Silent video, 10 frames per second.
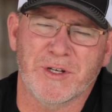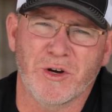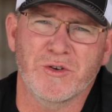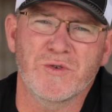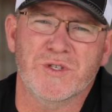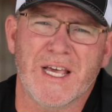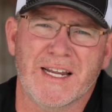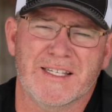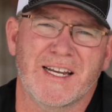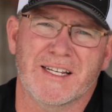But don't use
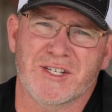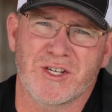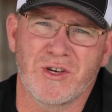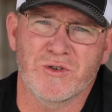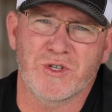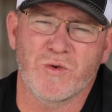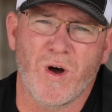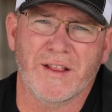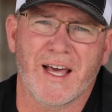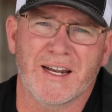that as an excuse. You
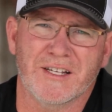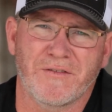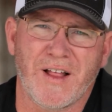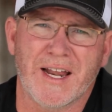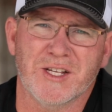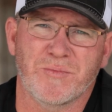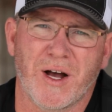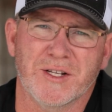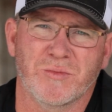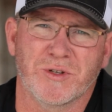want that as flat as
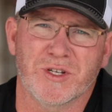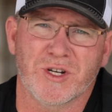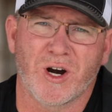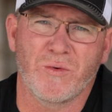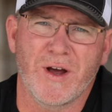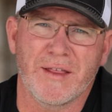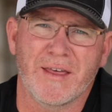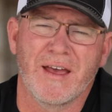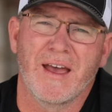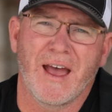possible to start
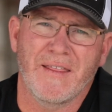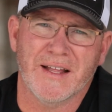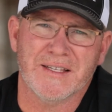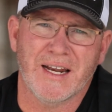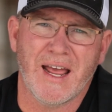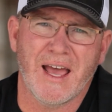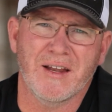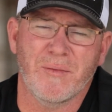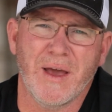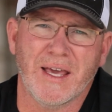with, and that's going to
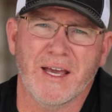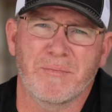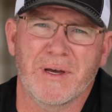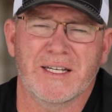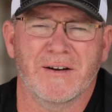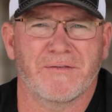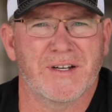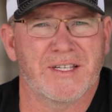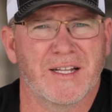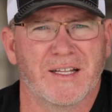end up making a big
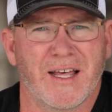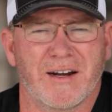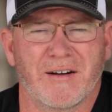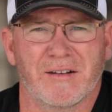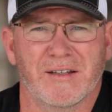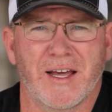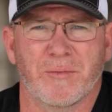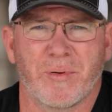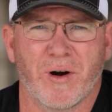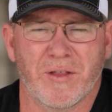difference in the
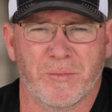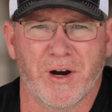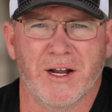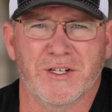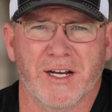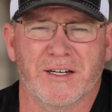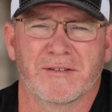later part of the project.